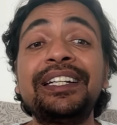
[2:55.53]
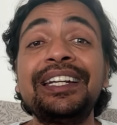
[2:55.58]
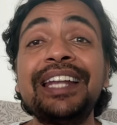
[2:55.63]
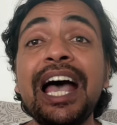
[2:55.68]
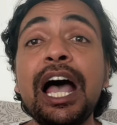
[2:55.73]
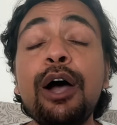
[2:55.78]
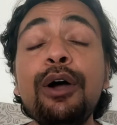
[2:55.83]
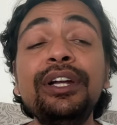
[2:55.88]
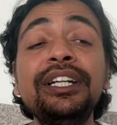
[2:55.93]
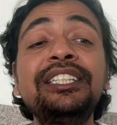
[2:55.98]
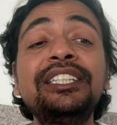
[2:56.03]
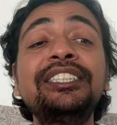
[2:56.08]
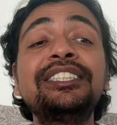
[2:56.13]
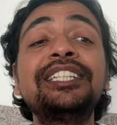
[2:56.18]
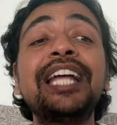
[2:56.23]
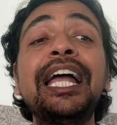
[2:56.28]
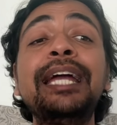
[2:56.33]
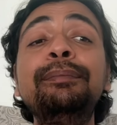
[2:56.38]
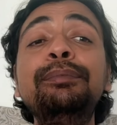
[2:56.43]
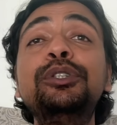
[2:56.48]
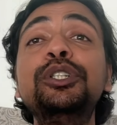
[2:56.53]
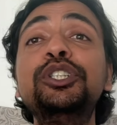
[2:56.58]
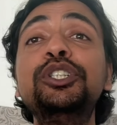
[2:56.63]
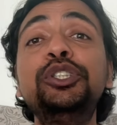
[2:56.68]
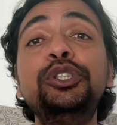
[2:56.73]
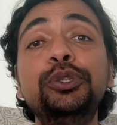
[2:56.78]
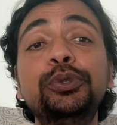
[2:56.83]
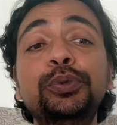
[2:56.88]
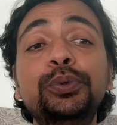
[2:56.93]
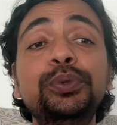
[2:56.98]
now it's time to
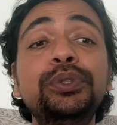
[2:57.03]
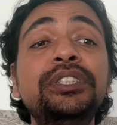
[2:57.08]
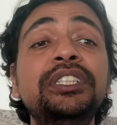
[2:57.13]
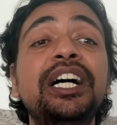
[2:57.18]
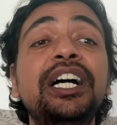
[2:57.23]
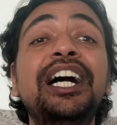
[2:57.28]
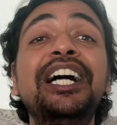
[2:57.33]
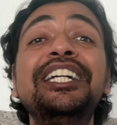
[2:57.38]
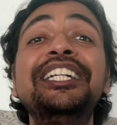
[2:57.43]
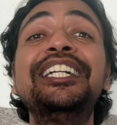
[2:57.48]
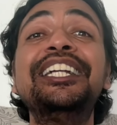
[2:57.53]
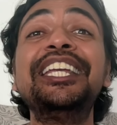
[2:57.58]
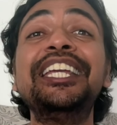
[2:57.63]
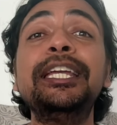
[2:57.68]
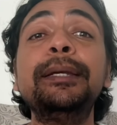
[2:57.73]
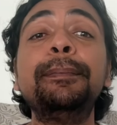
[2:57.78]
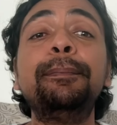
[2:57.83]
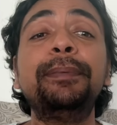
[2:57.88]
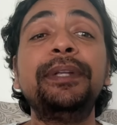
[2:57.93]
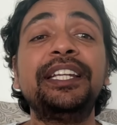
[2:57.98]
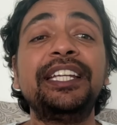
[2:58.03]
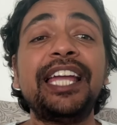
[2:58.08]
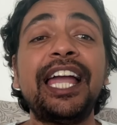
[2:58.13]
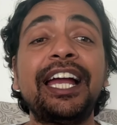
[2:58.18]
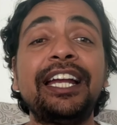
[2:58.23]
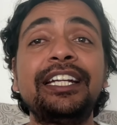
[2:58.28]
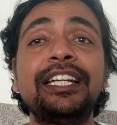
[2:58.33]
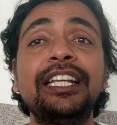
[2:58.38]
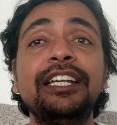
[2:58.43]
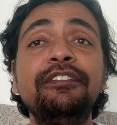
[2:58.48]
use a deep
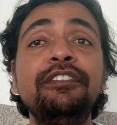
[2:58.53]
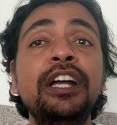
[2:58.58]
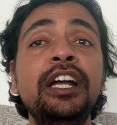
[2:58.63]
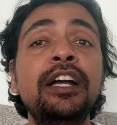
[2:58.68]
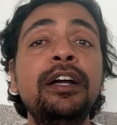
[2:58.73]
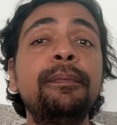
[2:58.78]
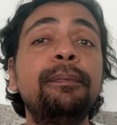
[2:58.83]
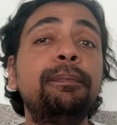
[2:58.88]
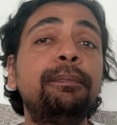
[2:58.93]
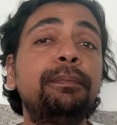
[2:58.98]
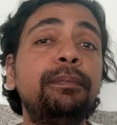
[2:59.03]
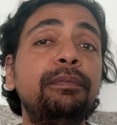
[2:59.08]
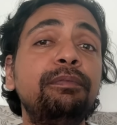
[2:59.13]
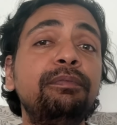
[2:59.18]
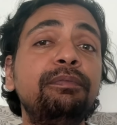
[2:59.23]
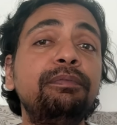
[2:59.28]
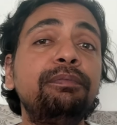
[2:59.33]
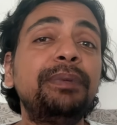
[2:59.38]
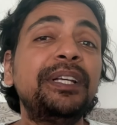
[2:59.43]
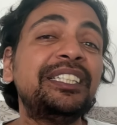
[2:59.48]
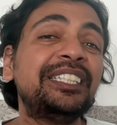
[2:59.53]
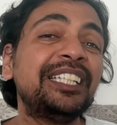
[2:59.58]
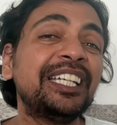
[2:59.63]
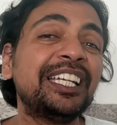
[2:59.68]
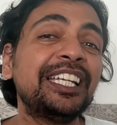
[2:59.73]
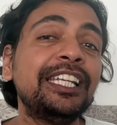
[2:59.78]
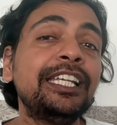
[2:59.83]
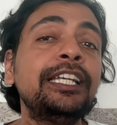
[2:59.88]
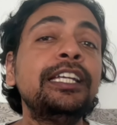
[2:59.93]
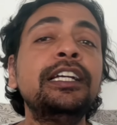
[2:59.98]
reactive,
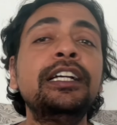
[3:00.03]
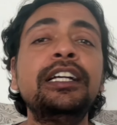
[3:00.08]
basically